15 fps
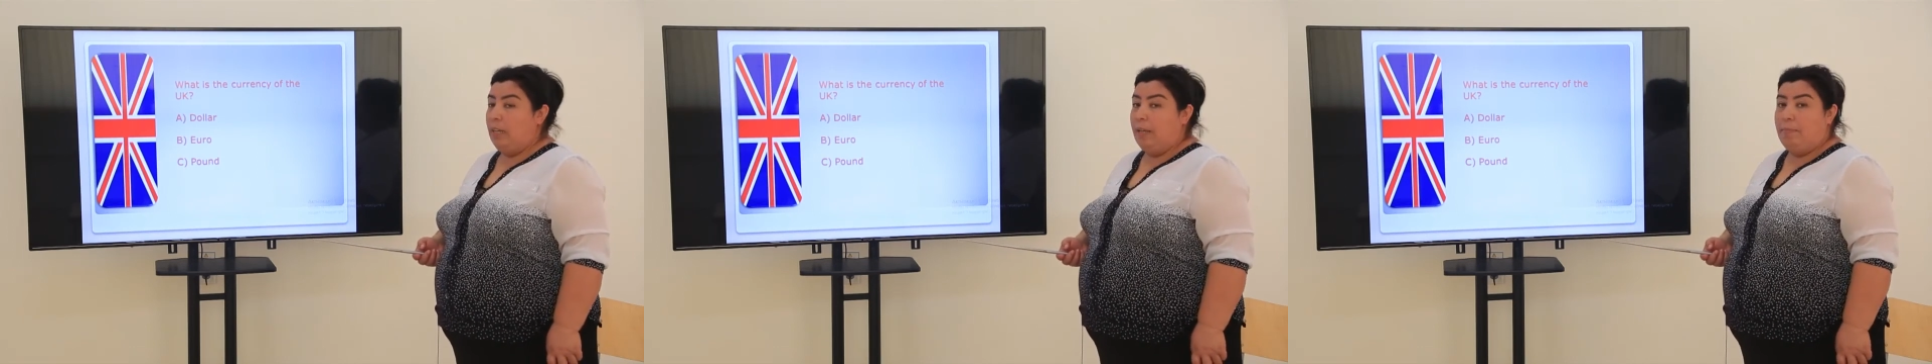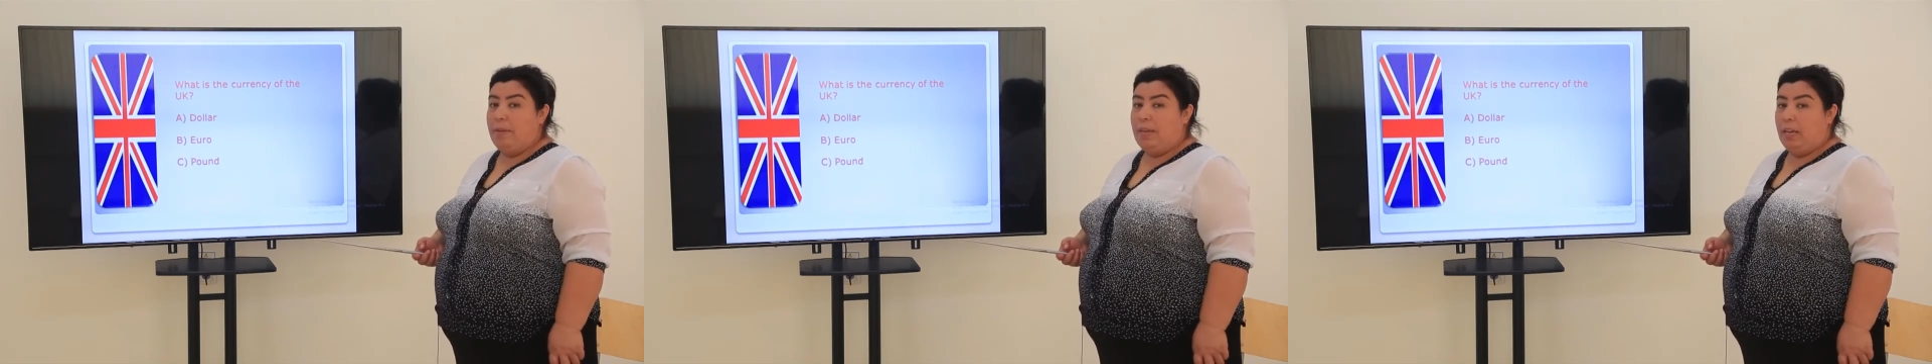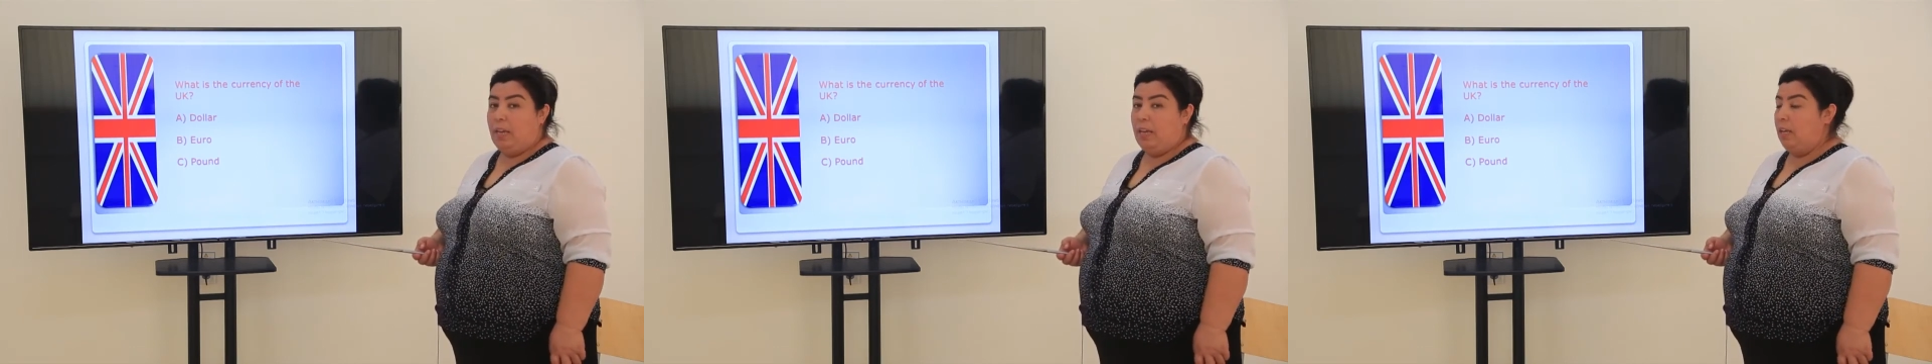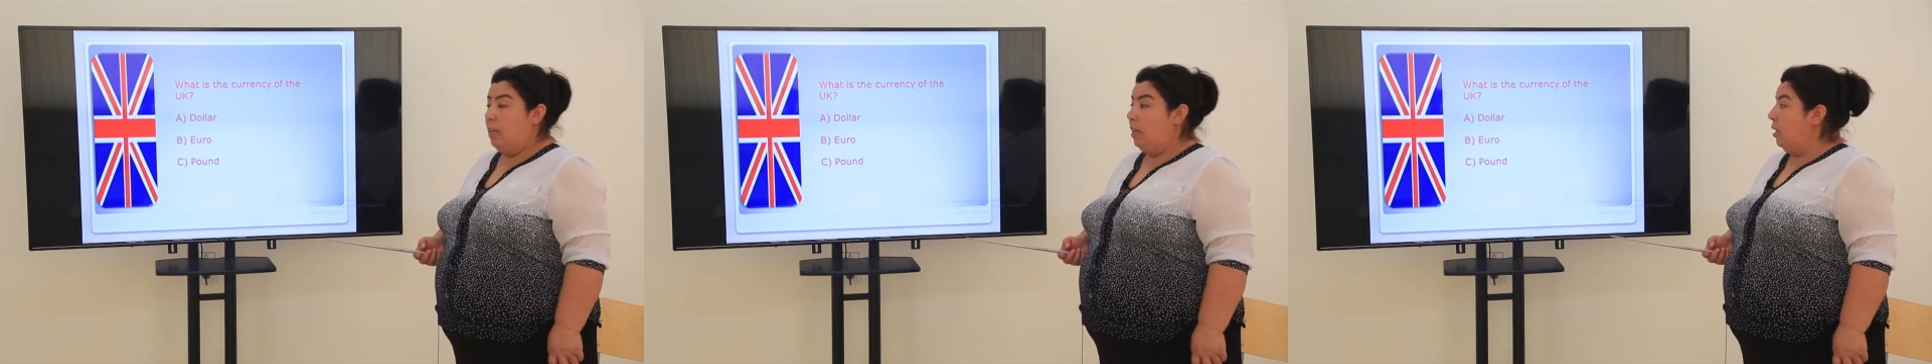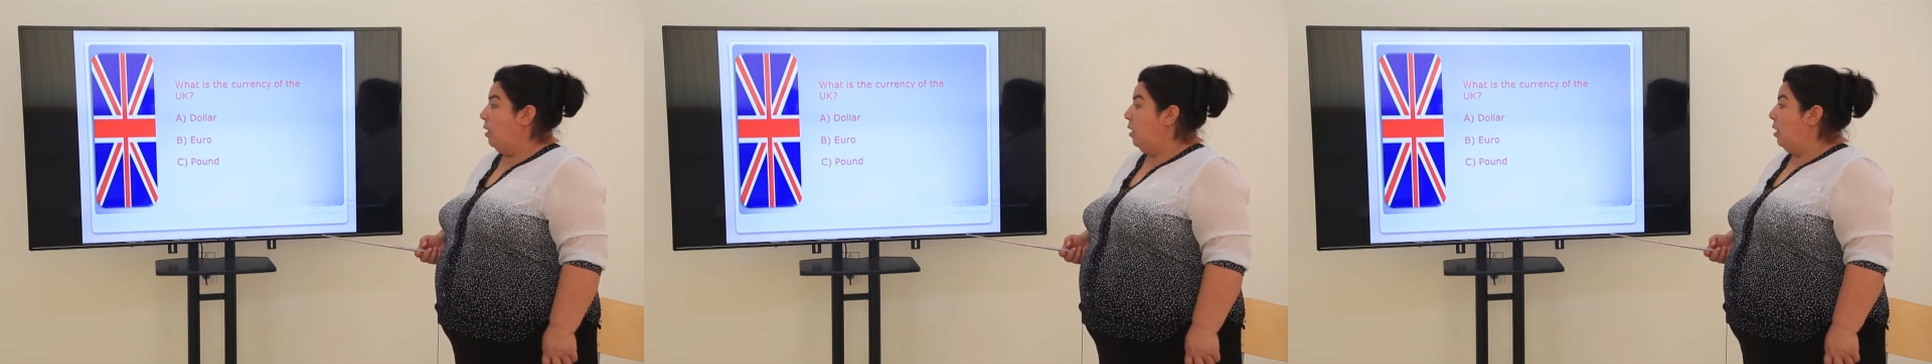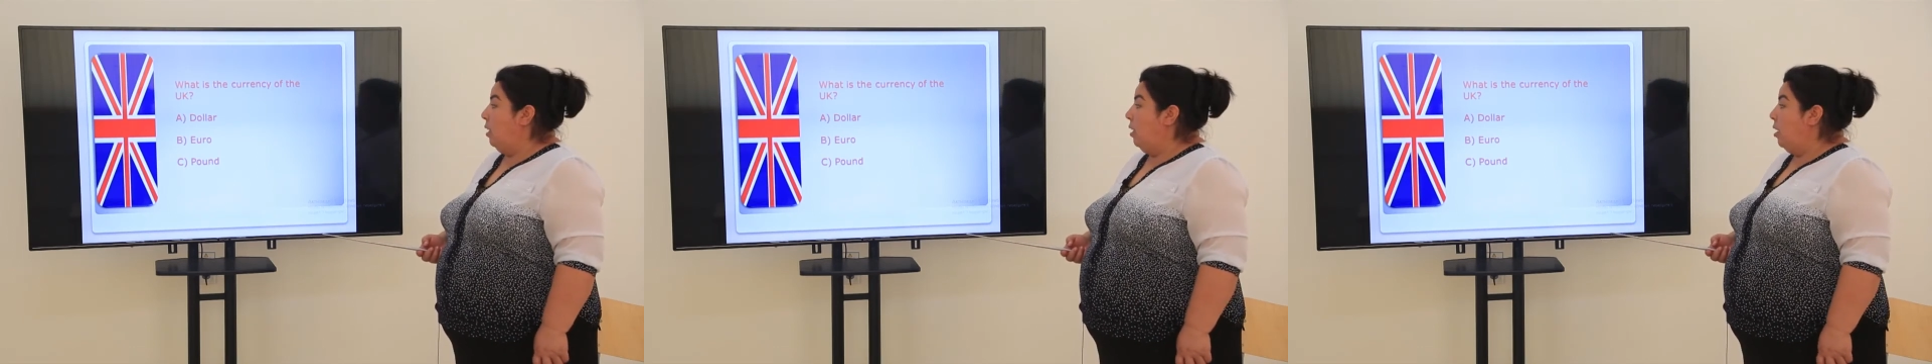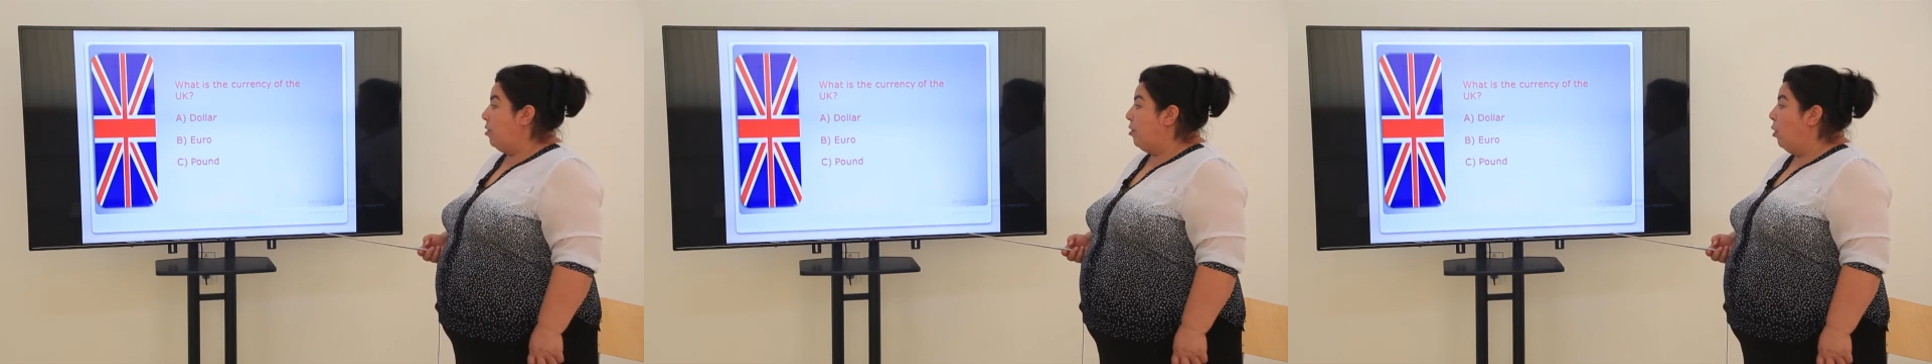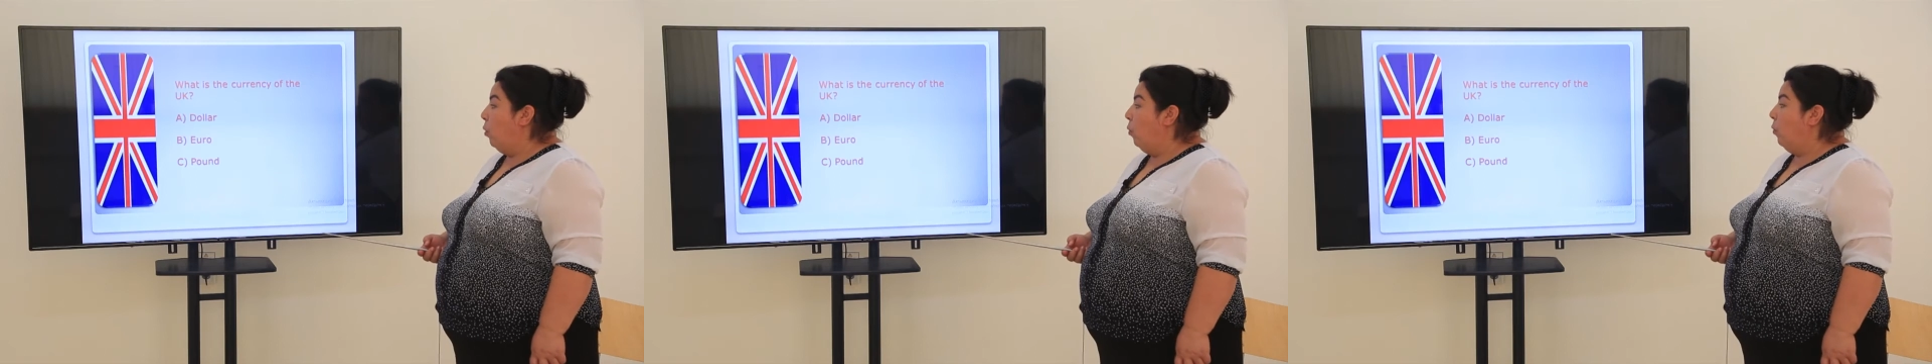B.
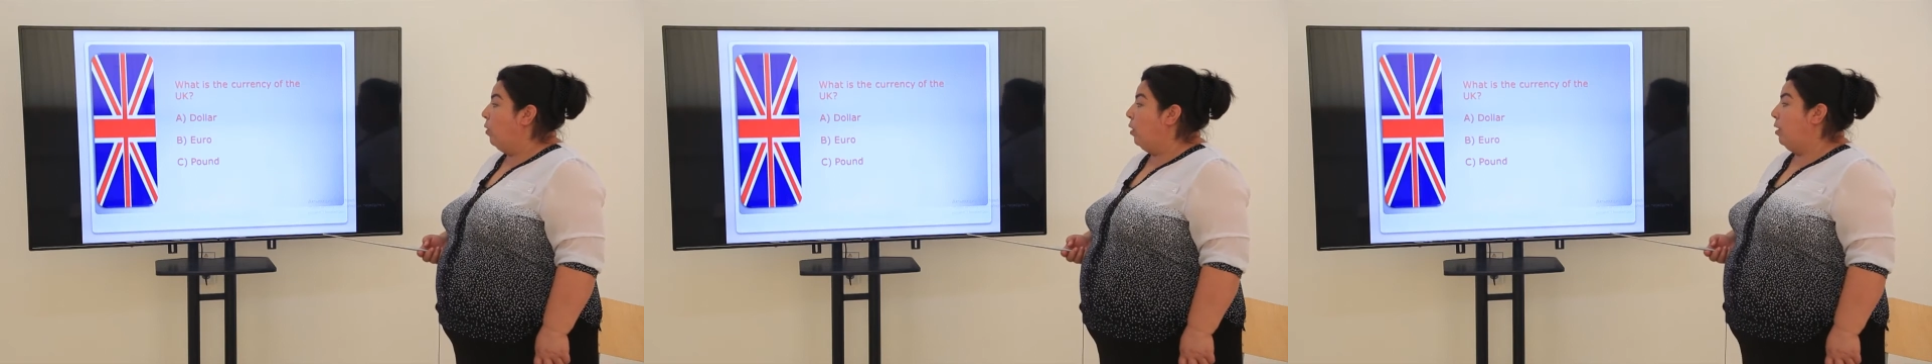Euro.